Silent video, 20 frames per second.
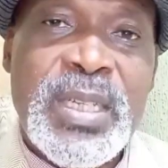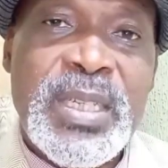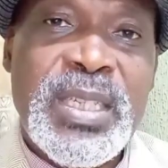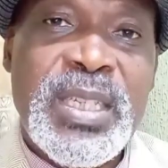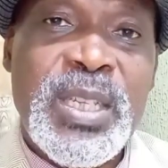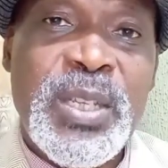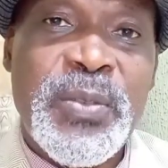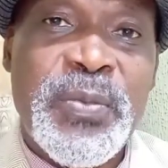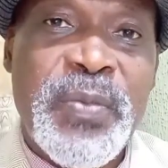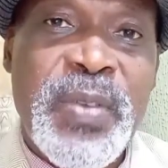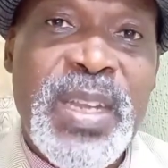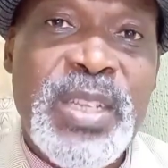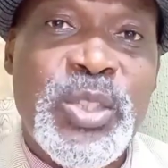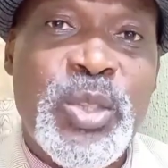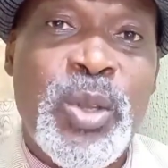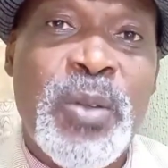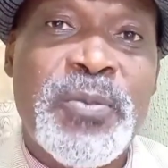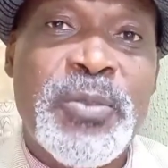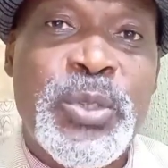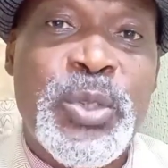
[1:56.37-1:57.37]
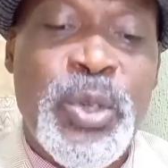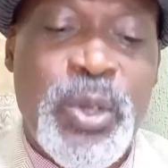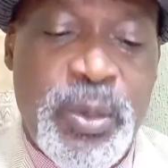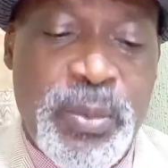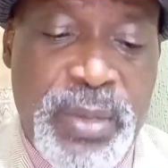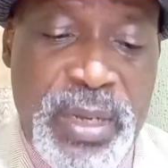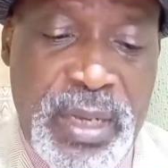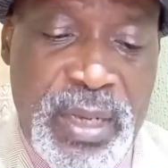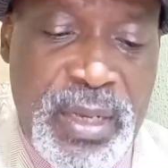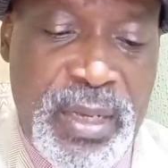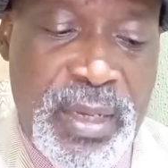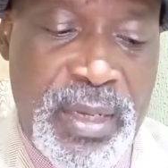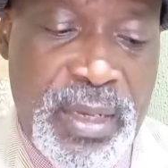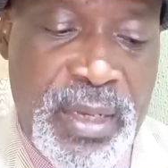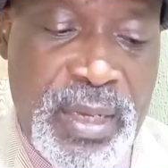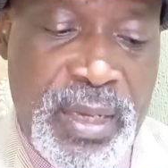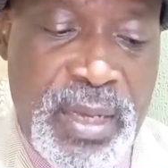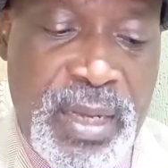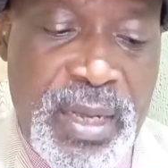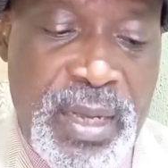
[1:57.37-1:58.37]
The effects of trauma
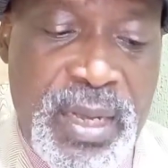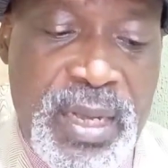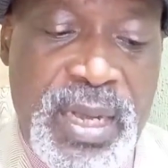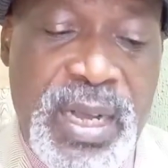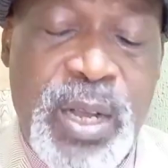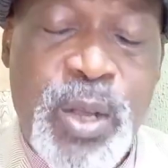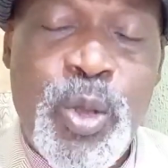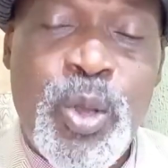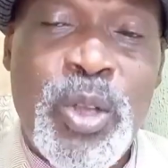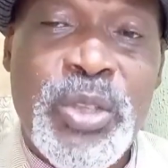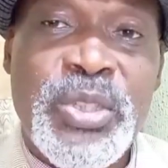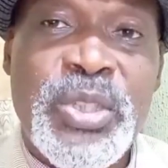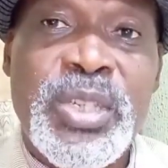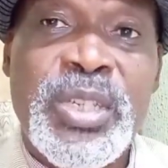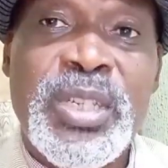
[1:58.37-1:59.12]
can cause